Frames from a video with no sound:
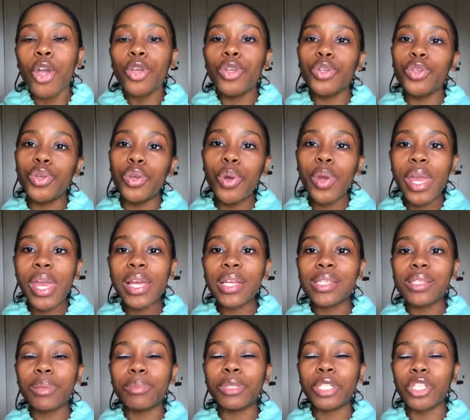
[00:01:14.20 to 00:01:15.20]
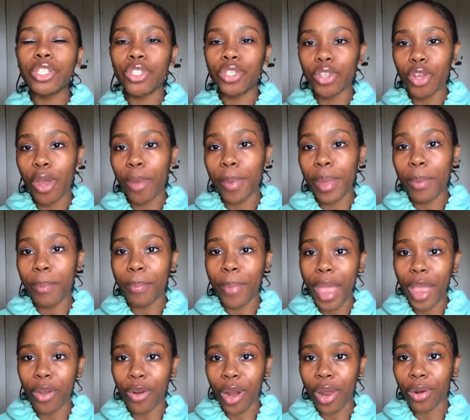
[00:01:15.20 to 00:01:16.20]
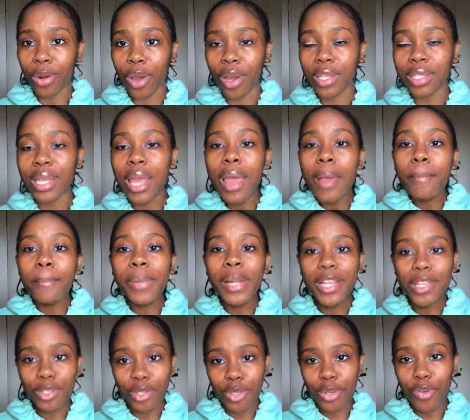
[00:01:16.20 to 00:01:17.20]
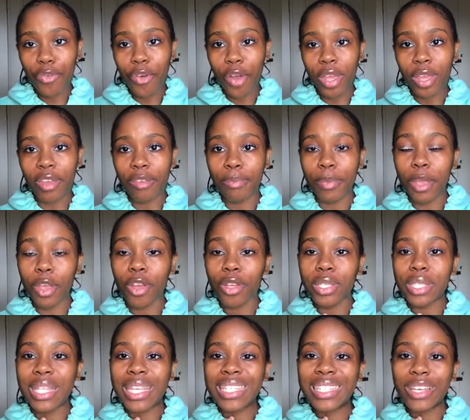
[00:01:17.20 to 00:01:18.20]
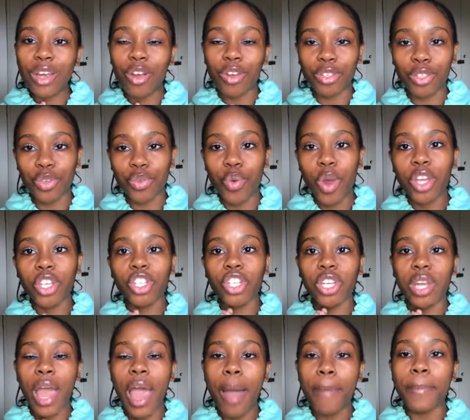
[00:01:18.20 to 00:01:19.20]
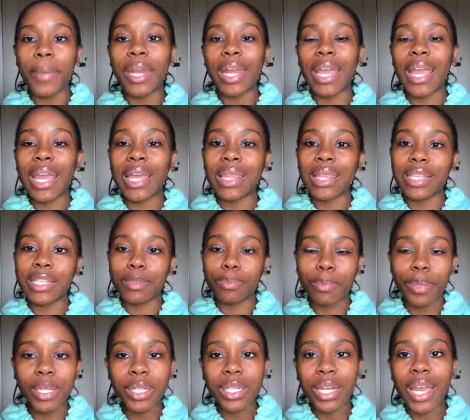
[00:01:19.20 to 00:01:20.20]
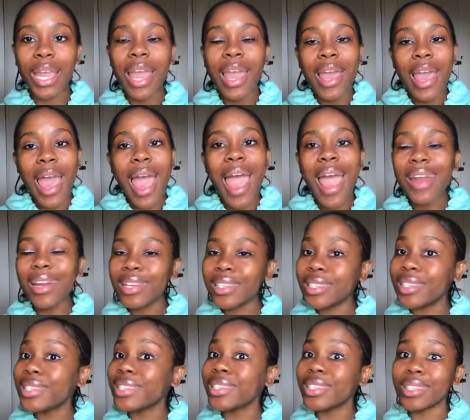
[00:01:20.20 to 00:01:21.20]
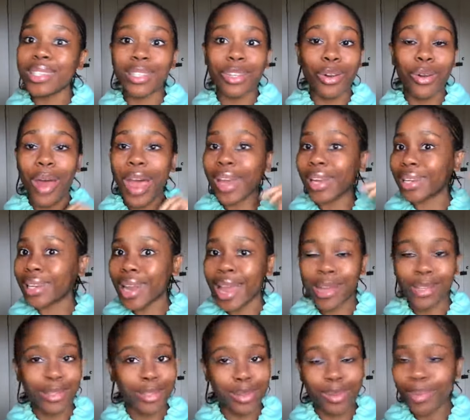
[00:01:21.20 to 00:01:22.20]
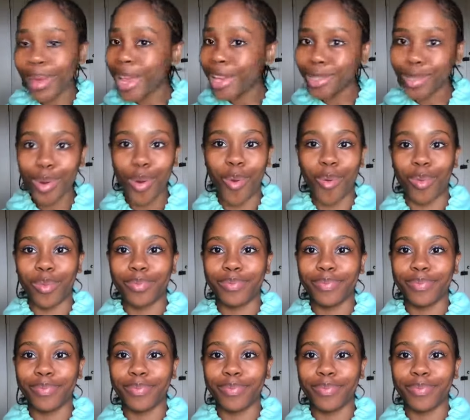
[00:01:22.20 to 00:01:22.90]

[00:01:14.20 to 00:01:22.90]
you hear some disturbing background noise, please do forgive me because there's a construction happening in this building and it's just right next to my door.